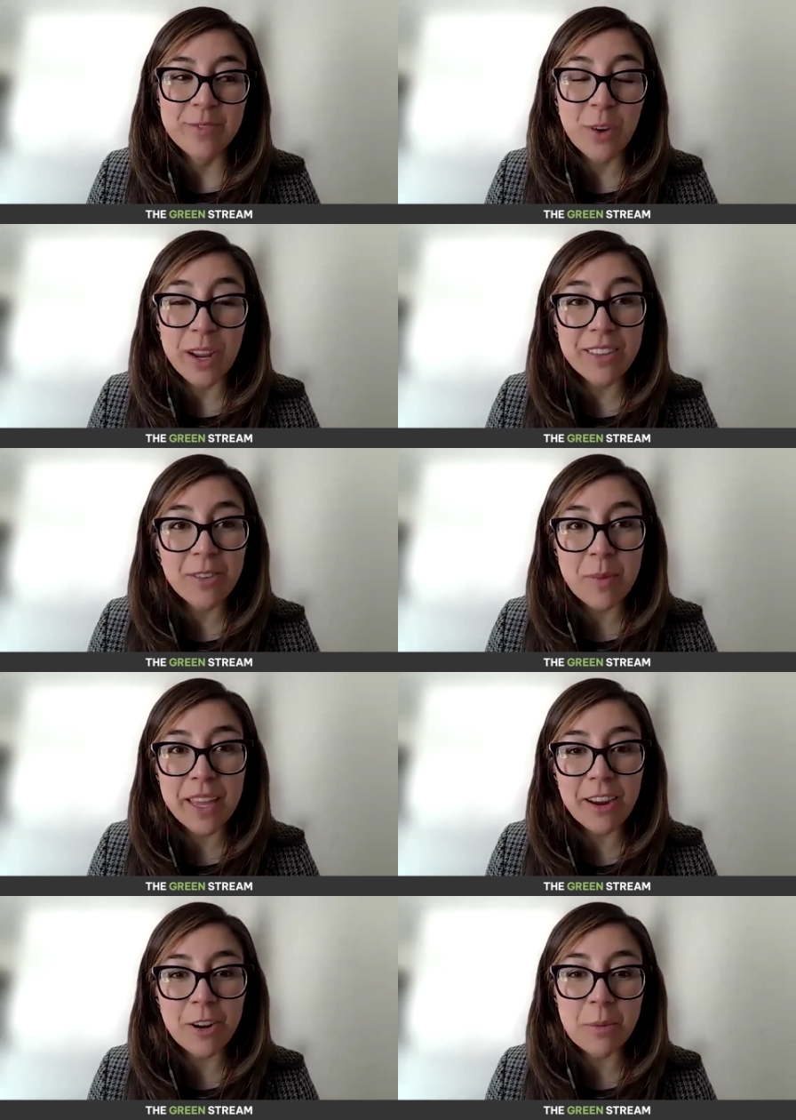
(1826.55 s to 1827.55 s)
trying to
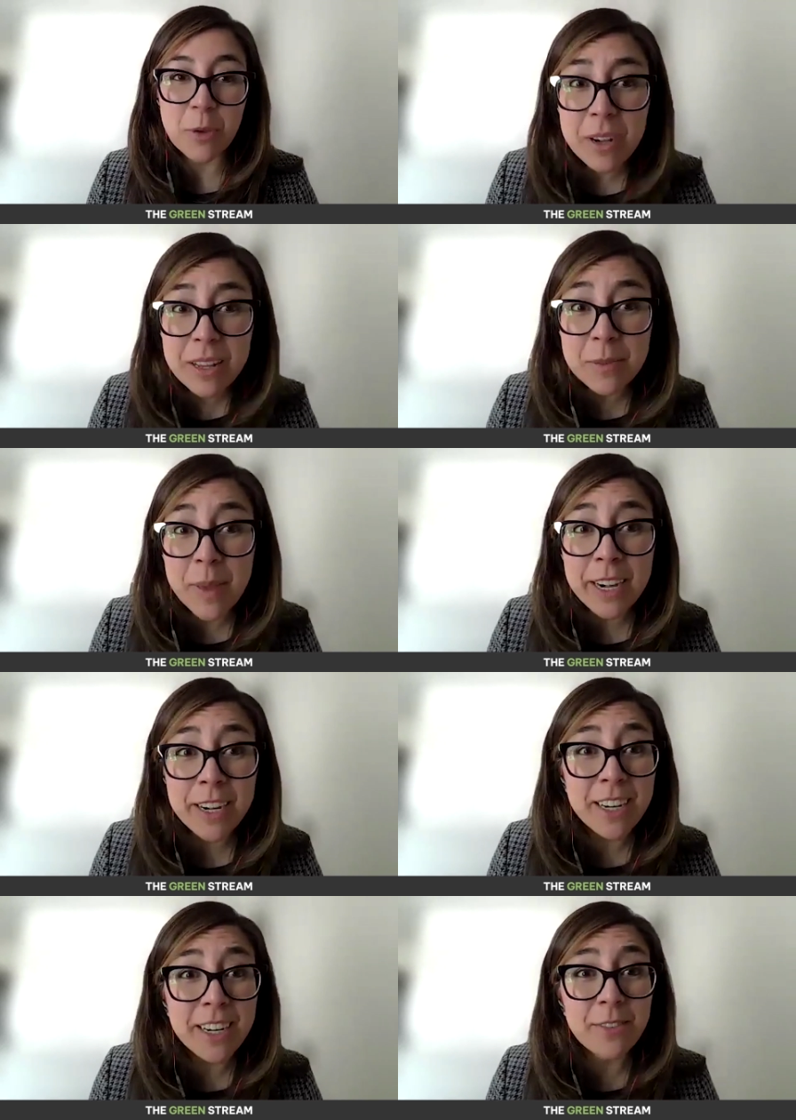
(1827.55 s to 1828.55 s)
make our communities
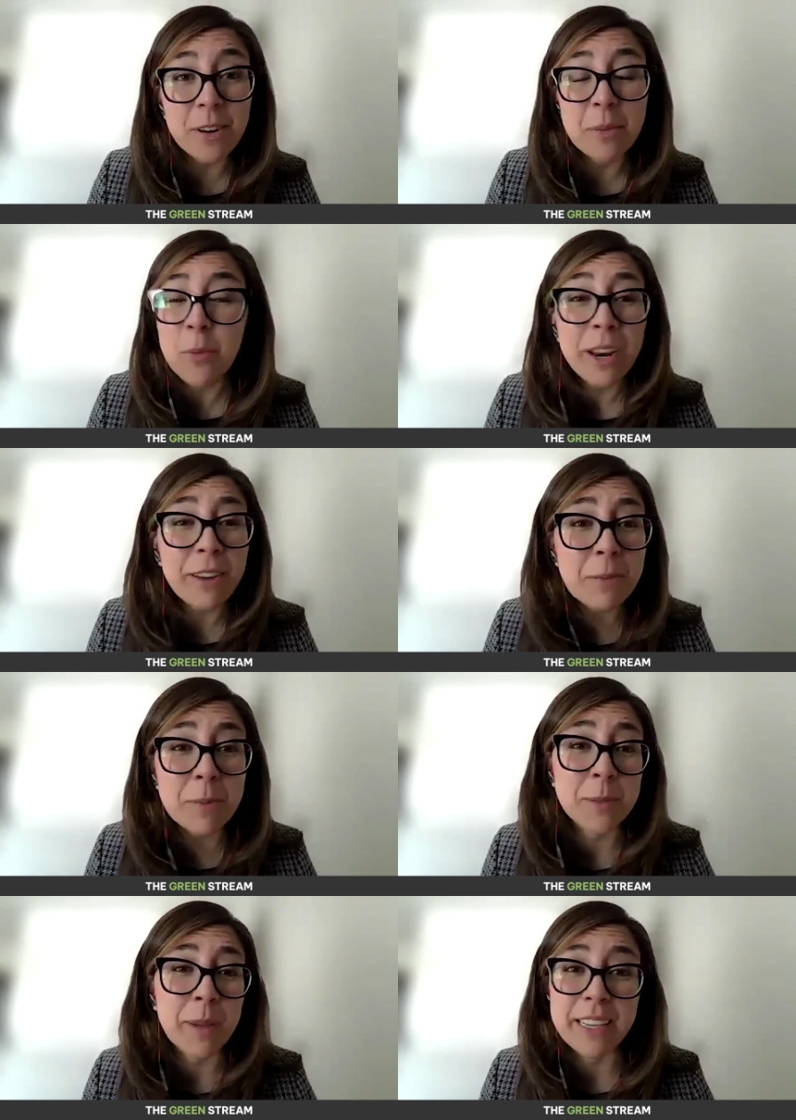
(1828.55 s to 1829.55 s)
better from whatever
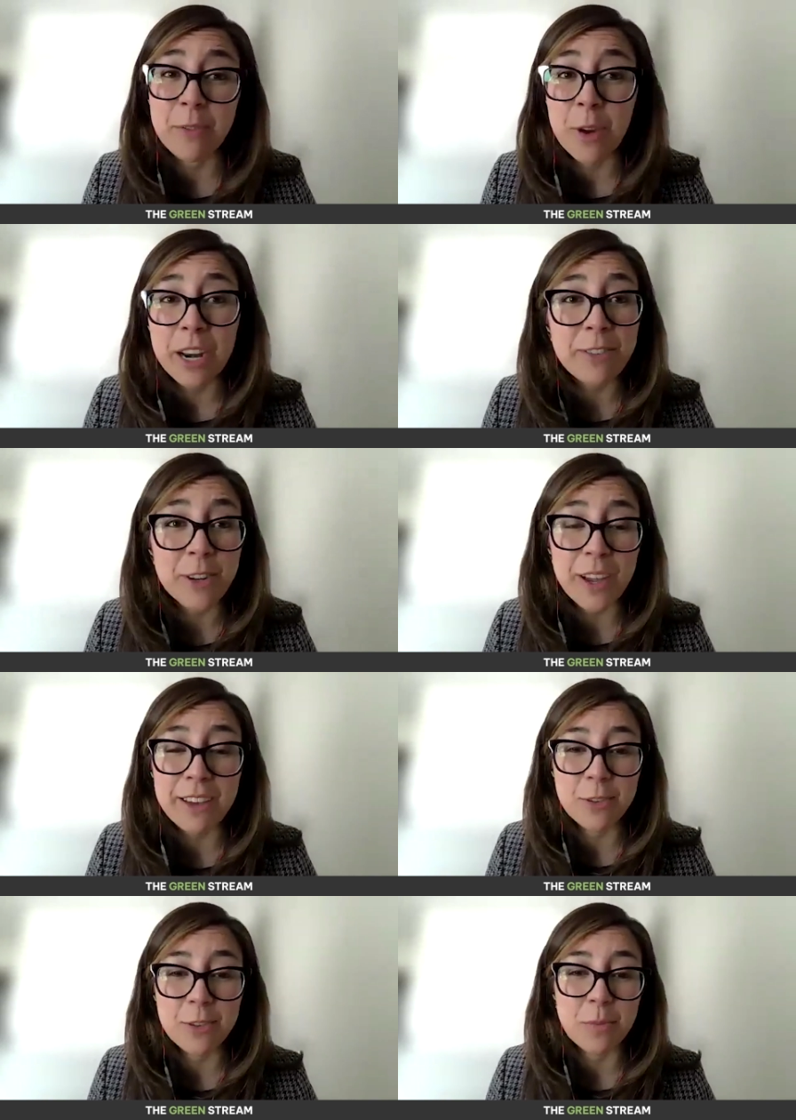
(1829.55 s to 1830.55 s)
perspective whatever you
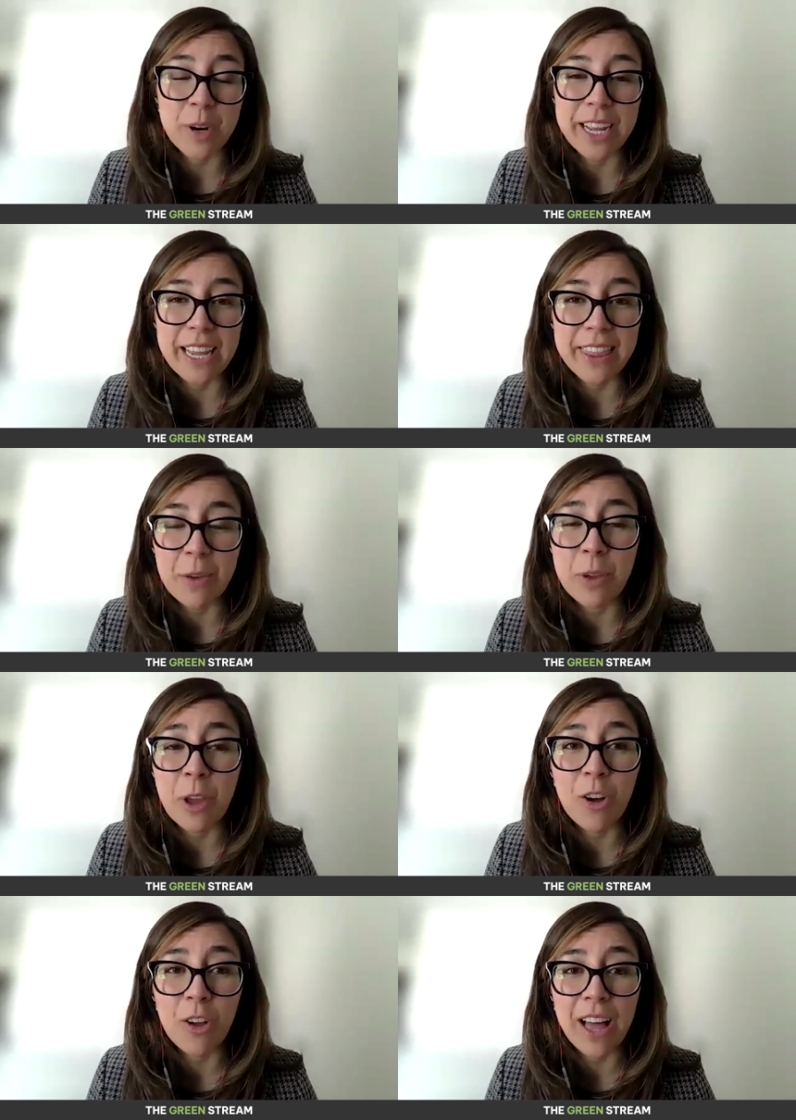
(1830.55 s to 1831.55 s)
have to bring i think we
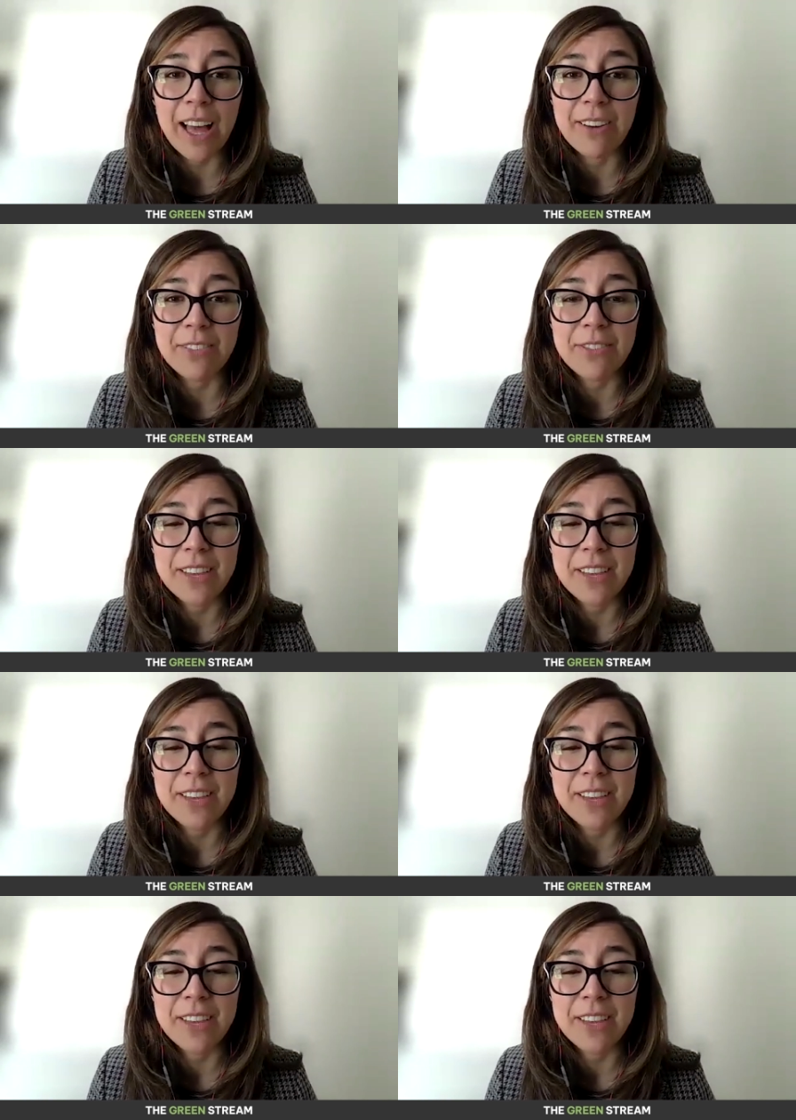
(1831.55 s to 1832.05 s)
all have